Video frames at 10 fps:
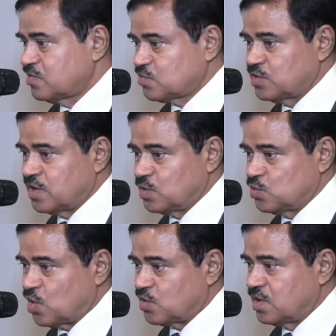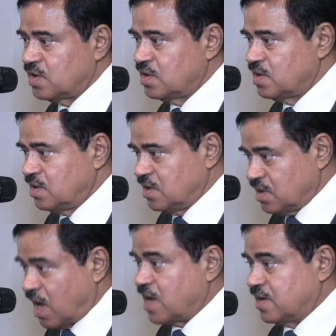so that you don't
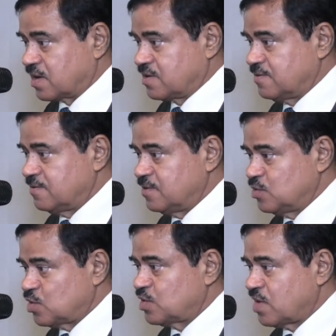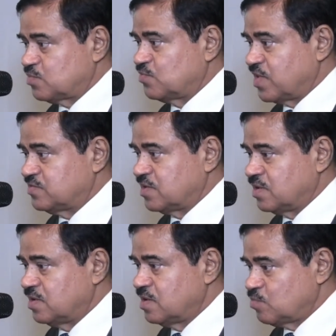run you don't have to face the
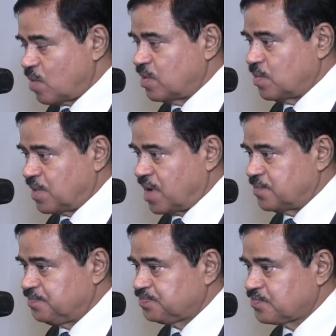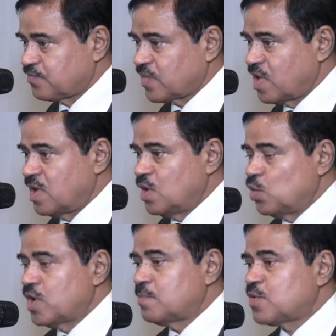problem of run
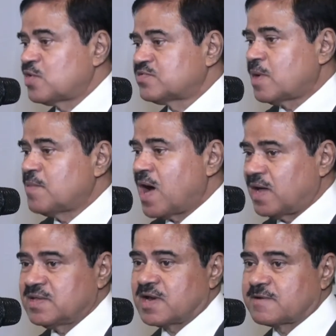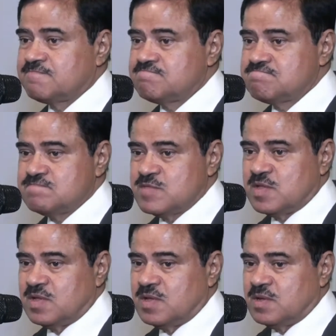we have brought some other
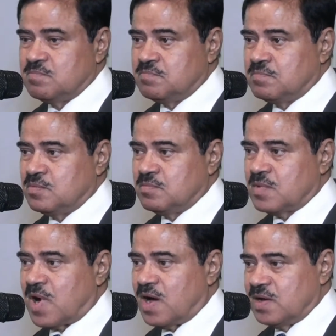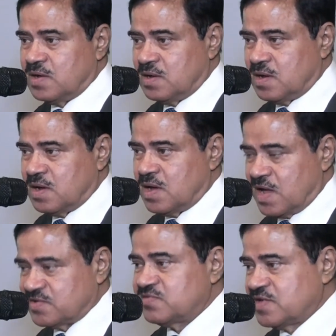uh,
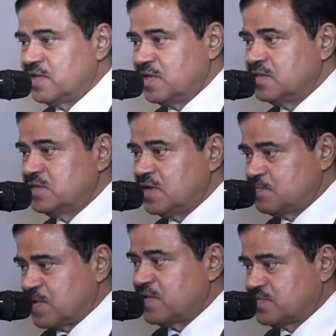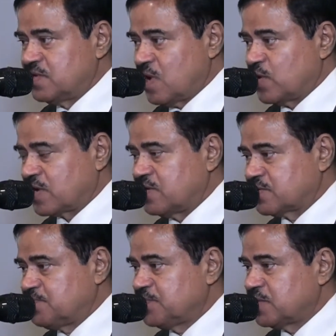agency in, in place in our
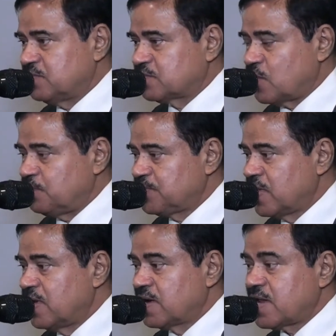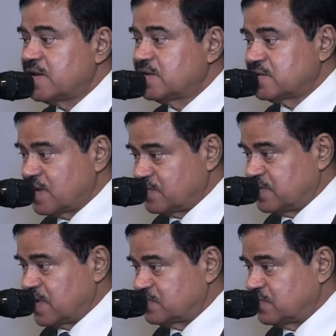country that is called credit
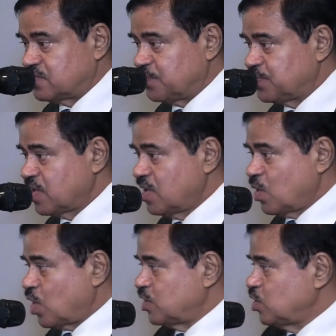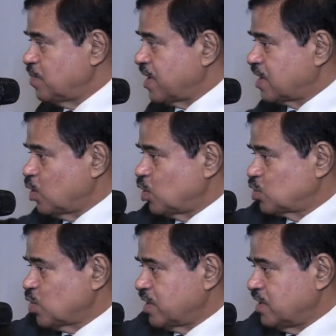rating agency when you make a
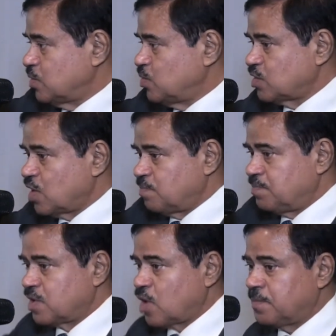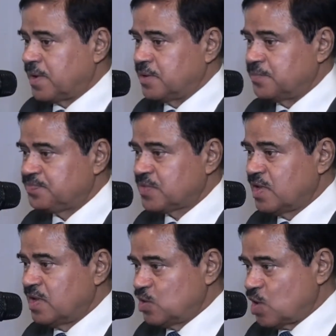loan to an individual or a company
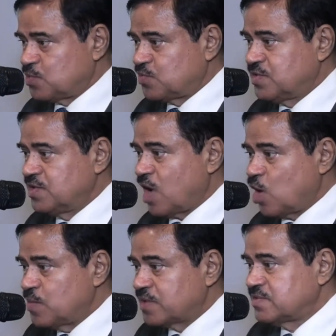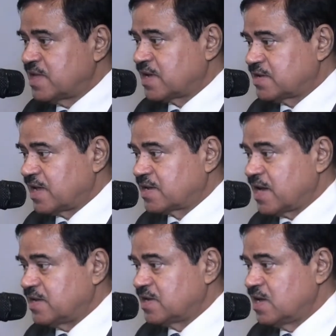you have to see how much they can take
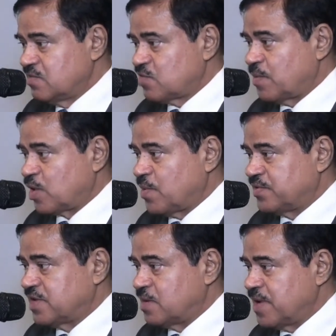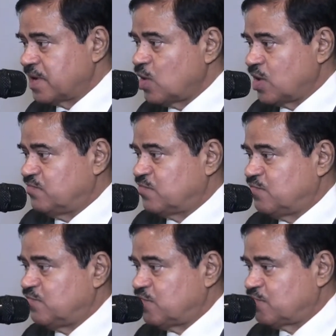credit from a commercial bank or a,
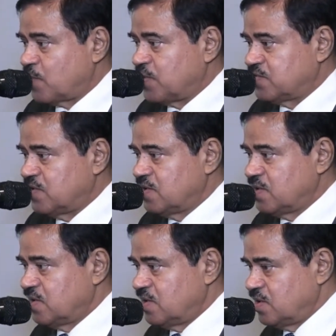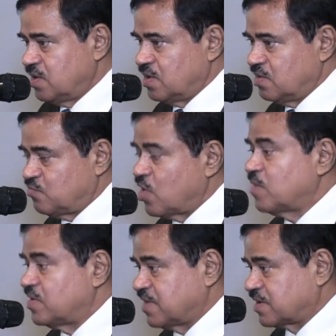from a
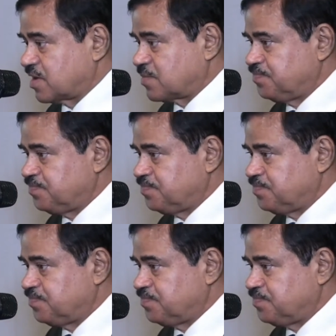formal sector